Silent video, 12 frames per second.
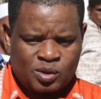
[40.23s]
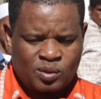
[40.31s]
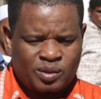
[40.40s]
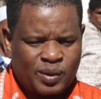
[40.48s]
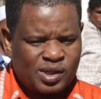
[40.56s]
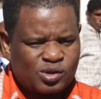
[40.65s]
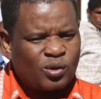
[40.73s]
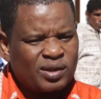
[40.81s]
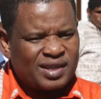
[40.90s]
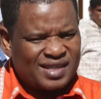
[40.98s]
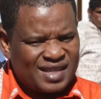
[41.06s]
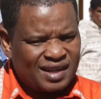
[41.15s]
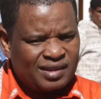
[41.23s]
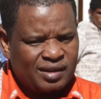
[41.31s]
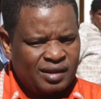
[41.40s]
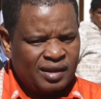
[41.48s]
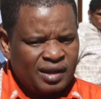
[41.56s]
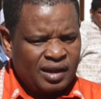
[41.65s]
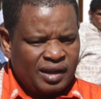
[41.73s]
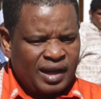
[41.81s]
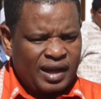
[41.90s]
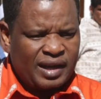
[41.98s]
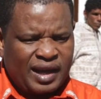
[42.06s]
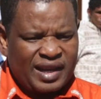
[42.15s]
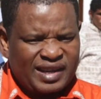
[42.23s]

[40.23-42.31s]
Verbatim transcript: So there was not really a,